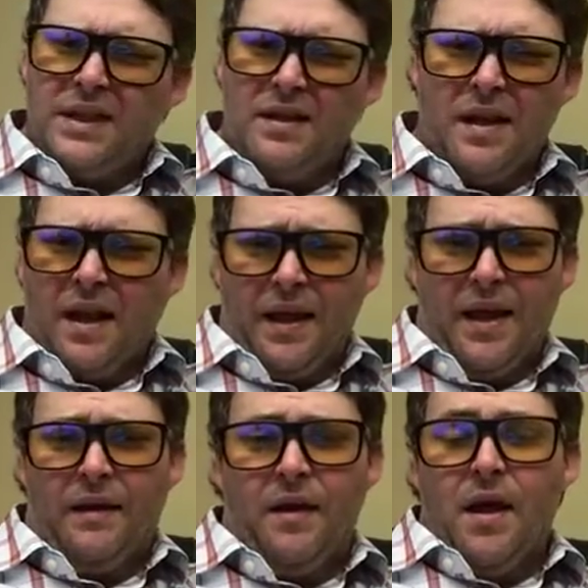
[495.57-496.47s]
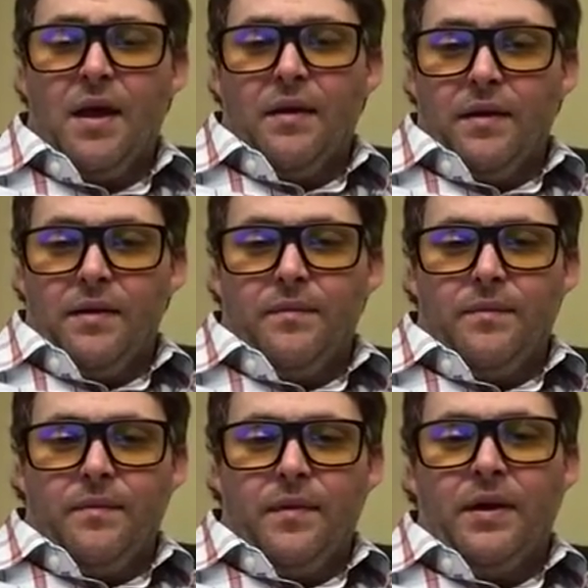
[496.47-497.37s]
And I
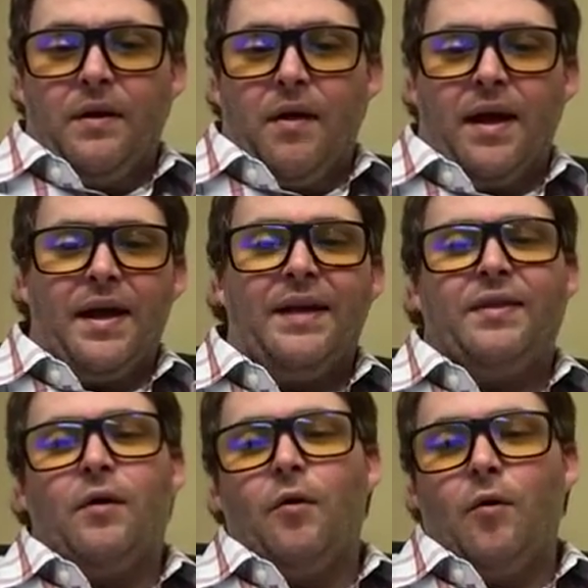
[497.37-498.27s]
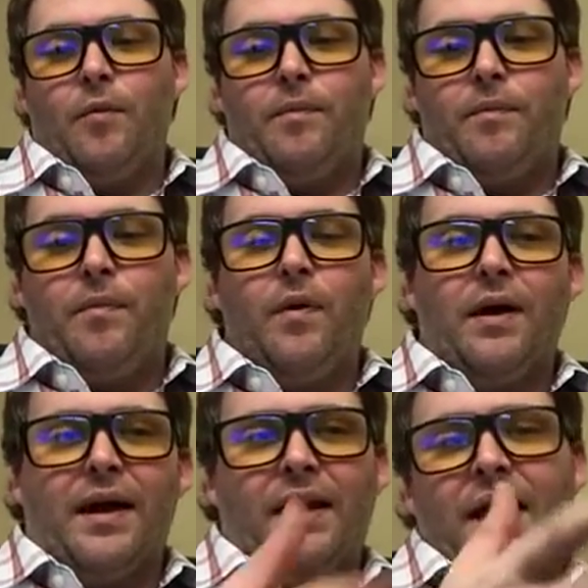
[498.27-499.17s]
get the whole,
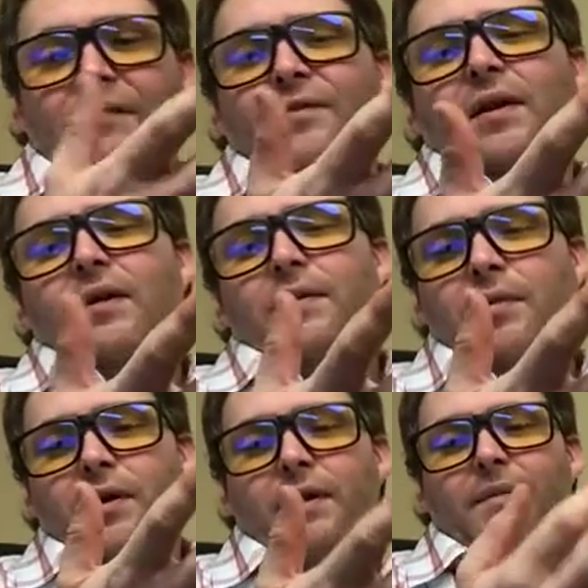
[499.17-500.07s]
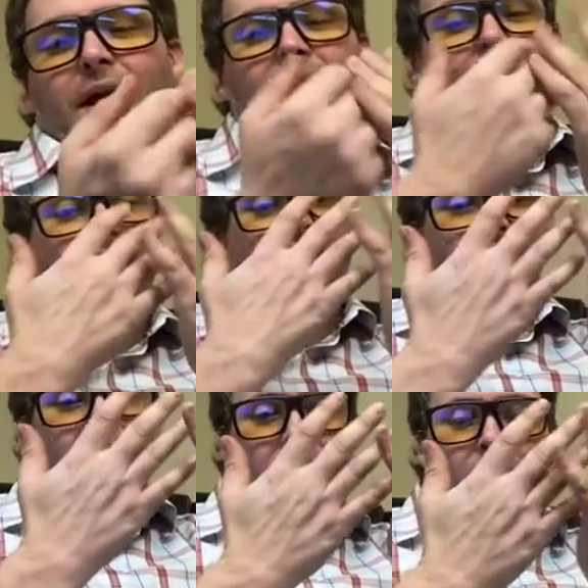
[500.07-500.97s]
like, I like feeling the book in my
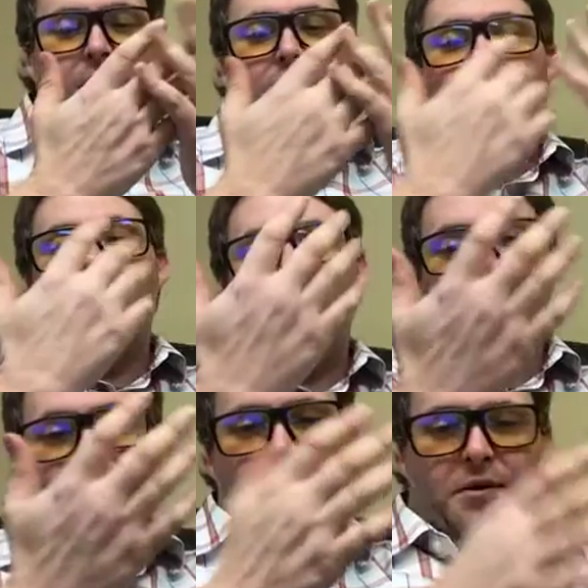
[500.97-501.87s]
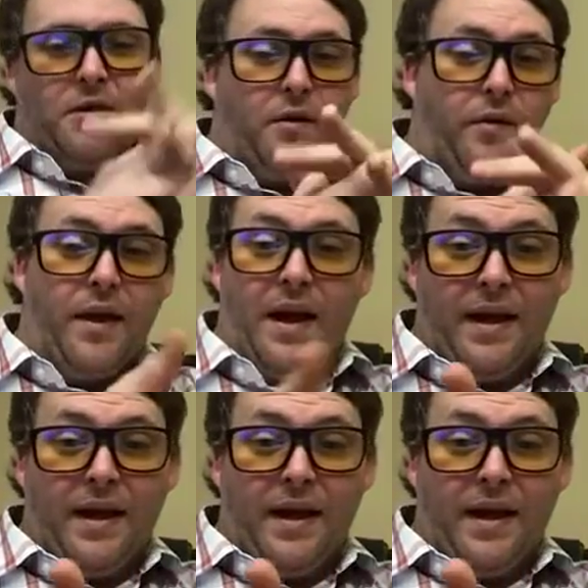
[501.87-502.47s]
hands and smelling the pages and all that.